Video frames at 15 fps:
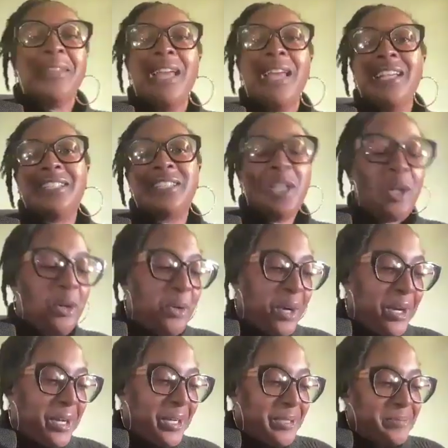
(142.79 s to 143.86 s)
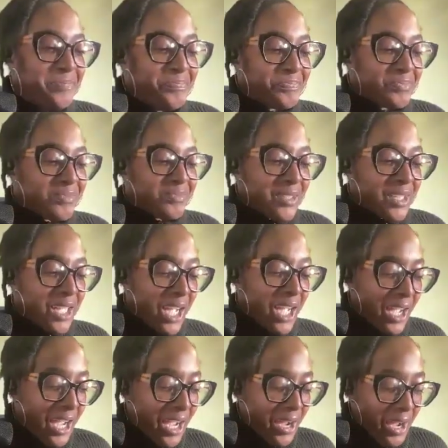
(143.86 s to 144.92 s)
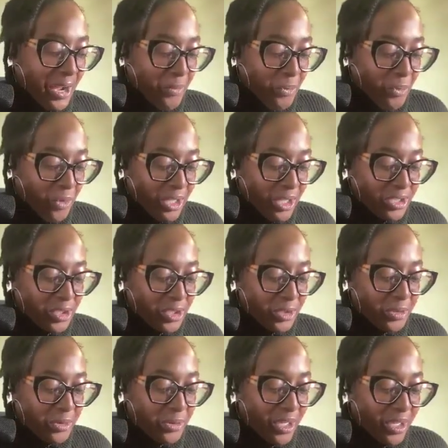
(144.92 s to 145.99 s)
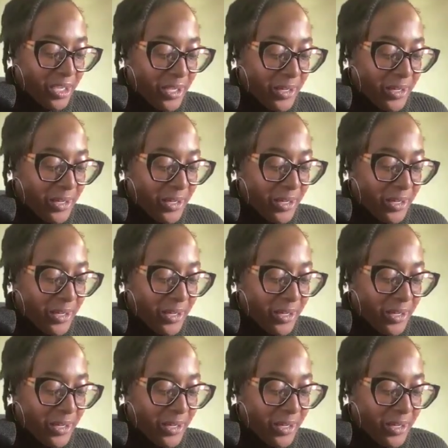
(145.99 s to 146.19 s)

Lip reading: And so I want to